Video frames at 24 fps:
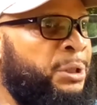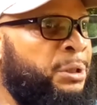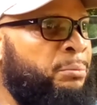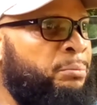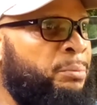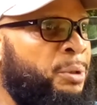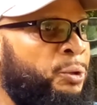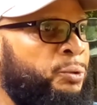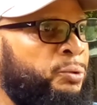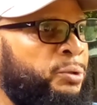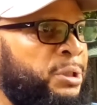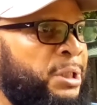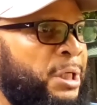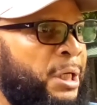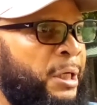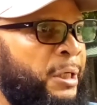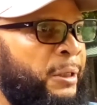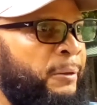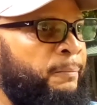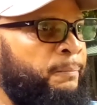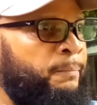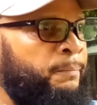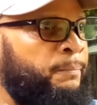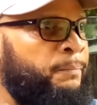with the Most
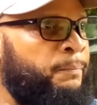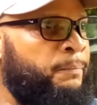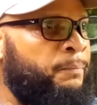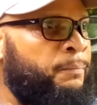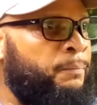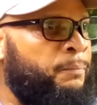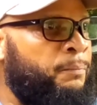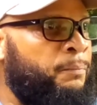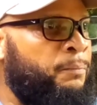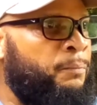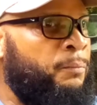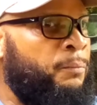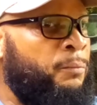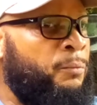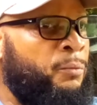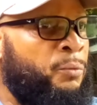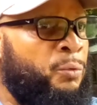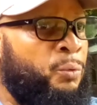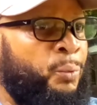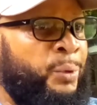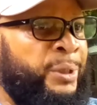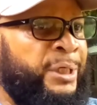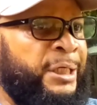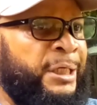
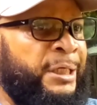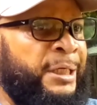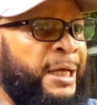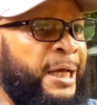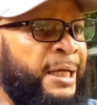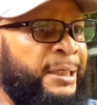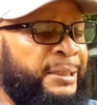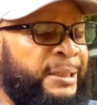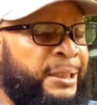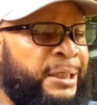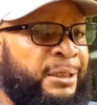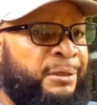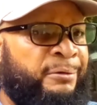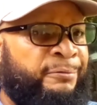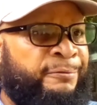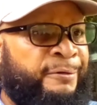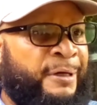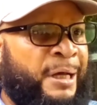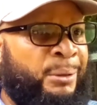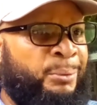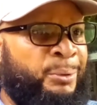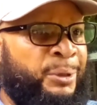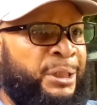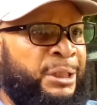High. We can
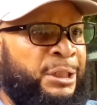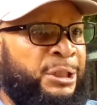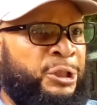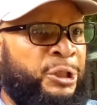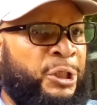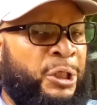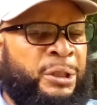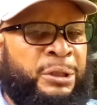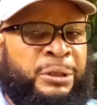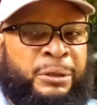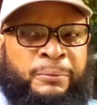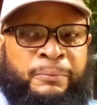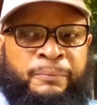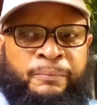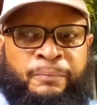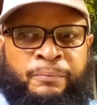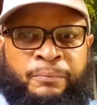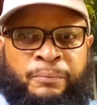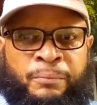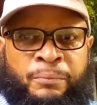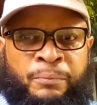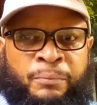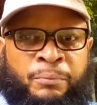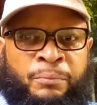identify with each other
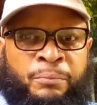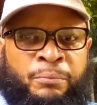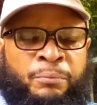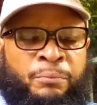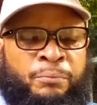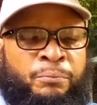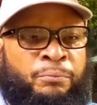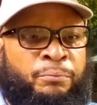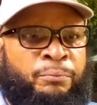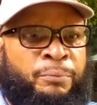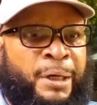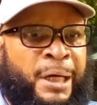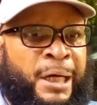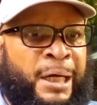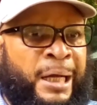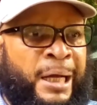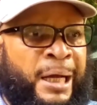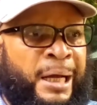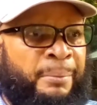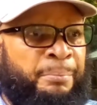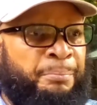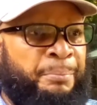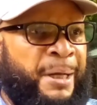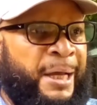by
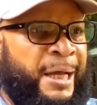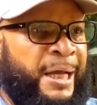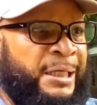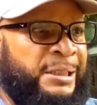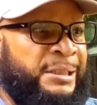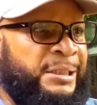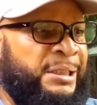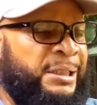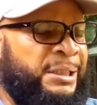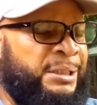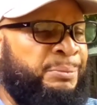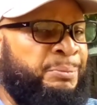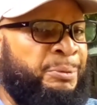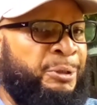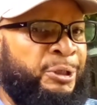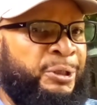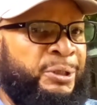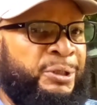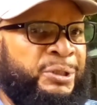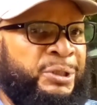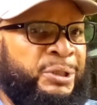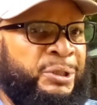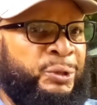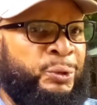our past
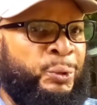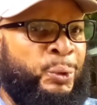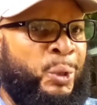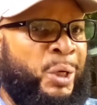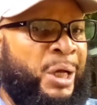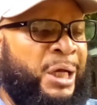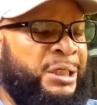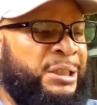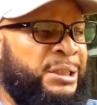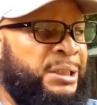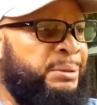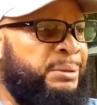experiences or our